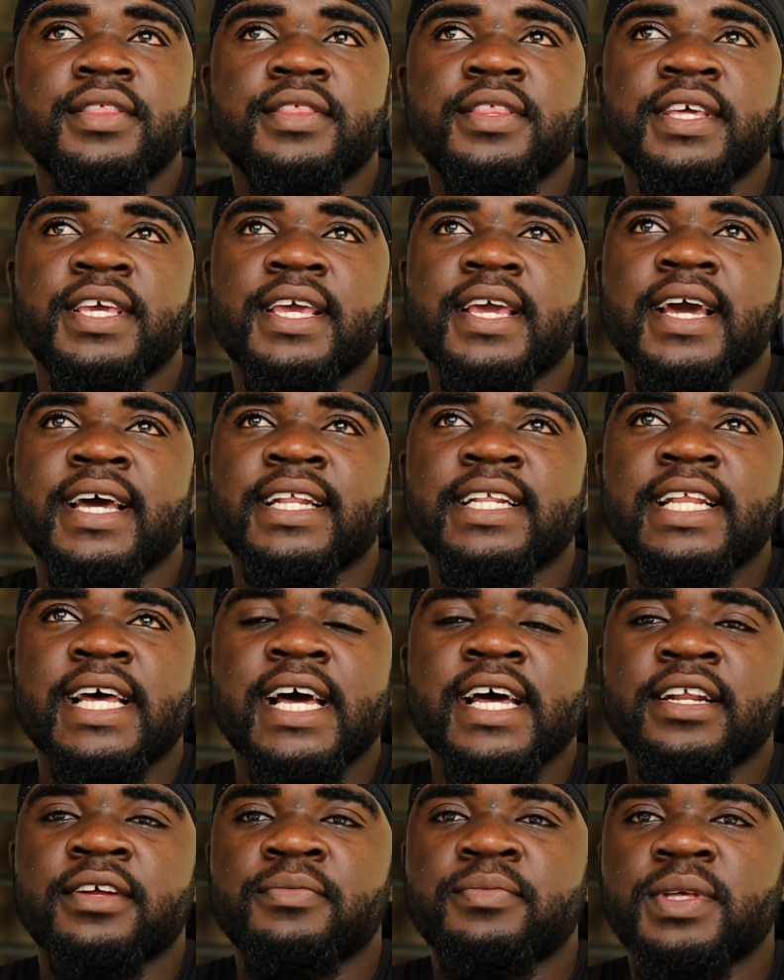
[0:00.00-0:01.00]
the
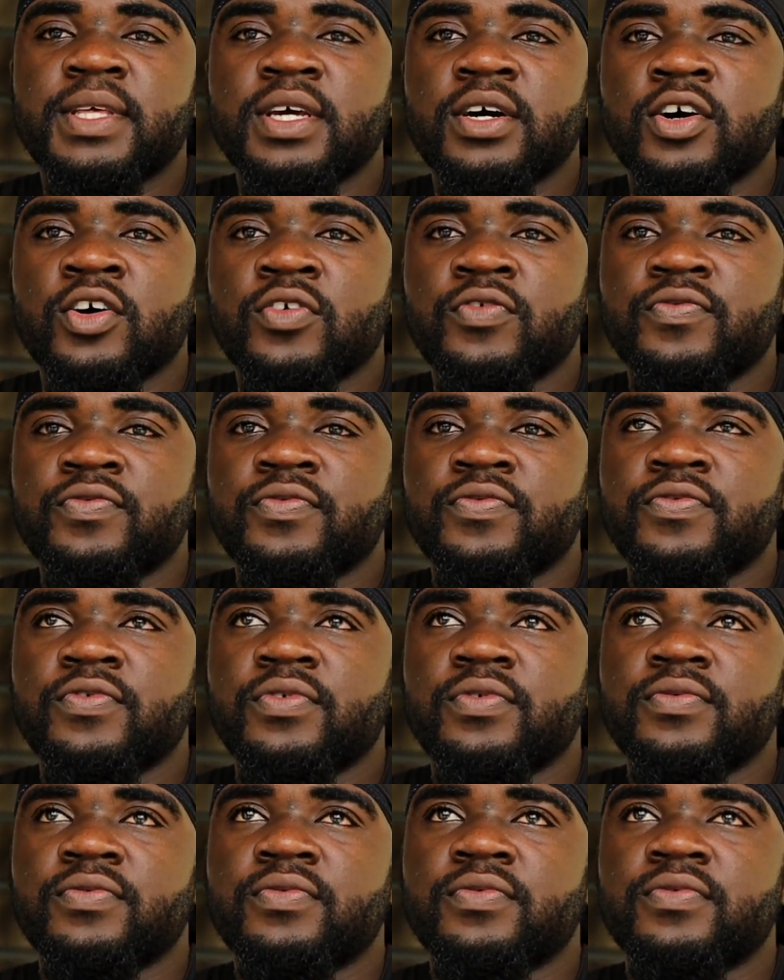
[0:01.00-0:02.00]
anatomy of
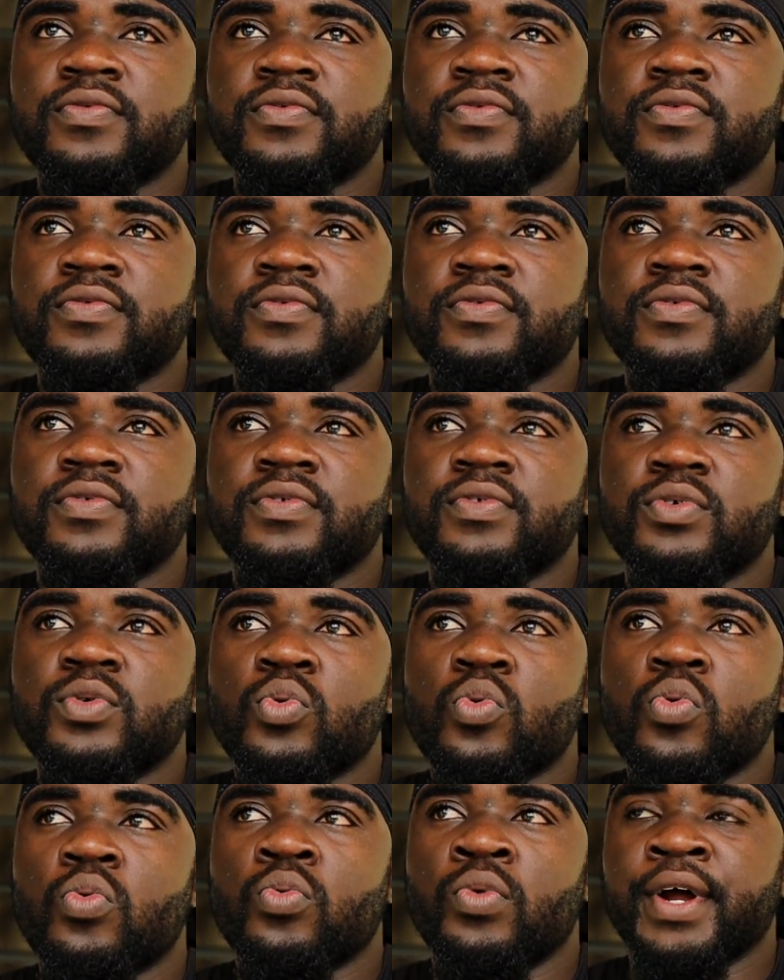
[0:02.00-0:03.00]

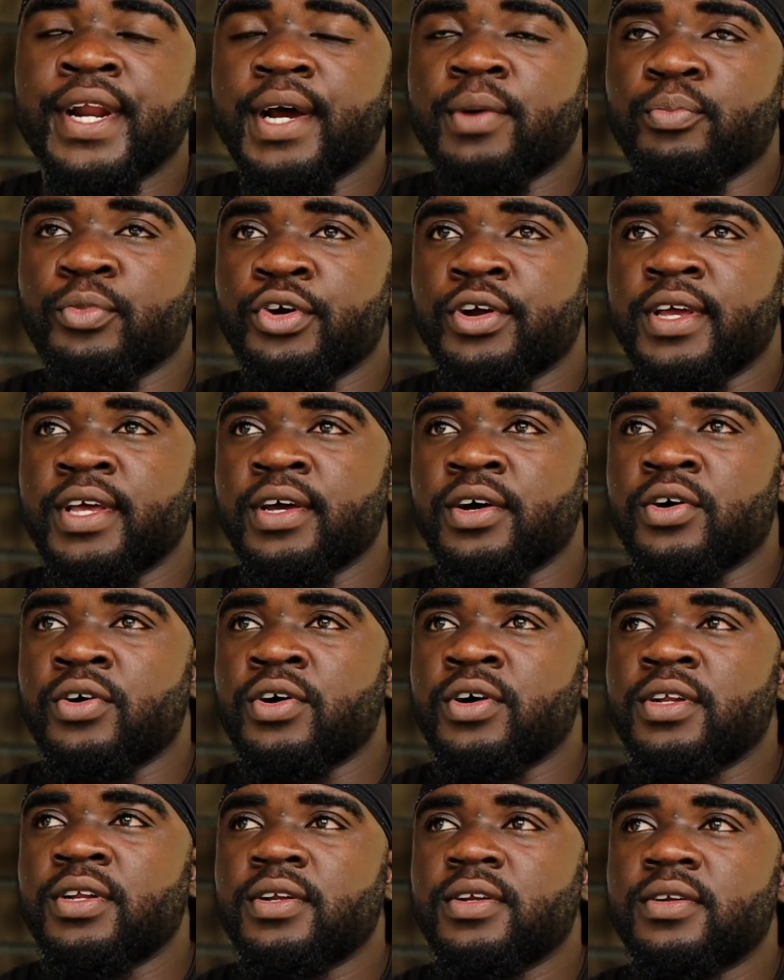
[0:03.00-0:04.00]
what I'm working
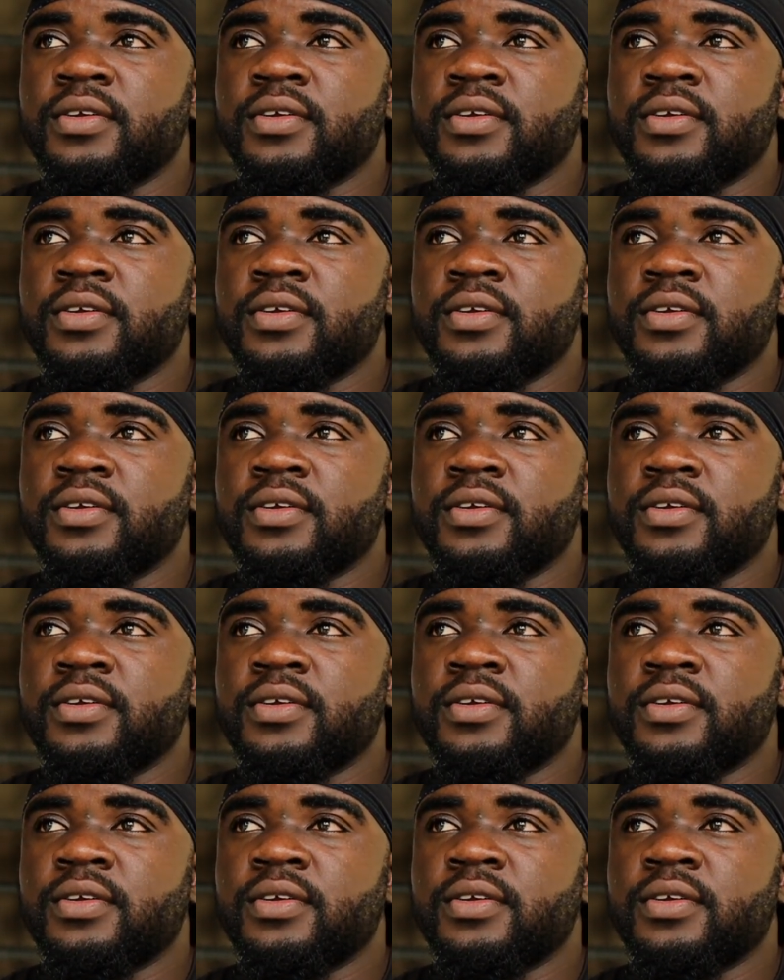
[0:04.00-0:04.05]
on